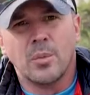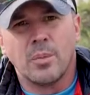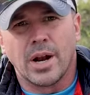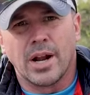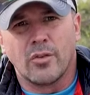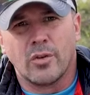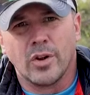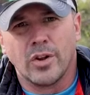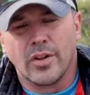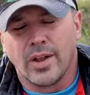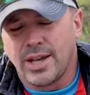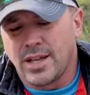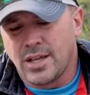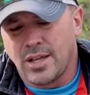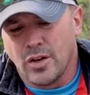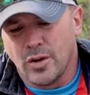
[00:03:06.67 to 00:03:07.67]
But I really
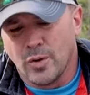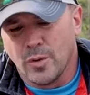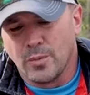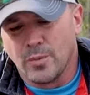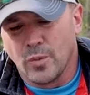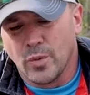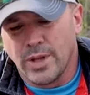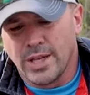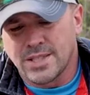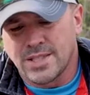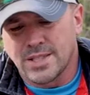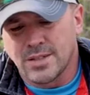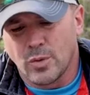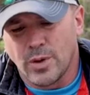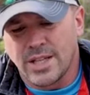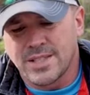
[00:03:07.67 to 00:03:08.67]
like, you know, when that's
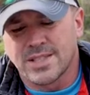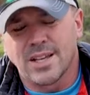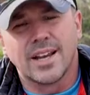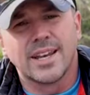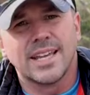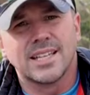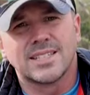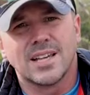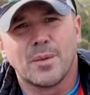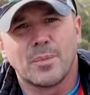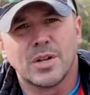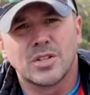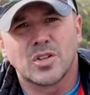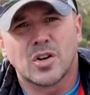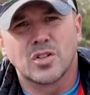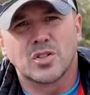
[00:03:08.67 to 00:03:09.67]
when that sun gets up
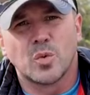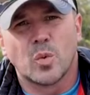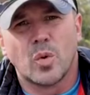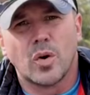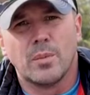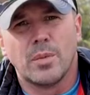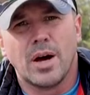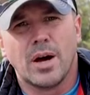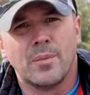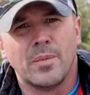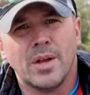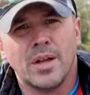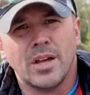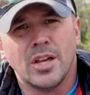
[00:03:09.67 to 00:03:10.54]
and it starts to warm up,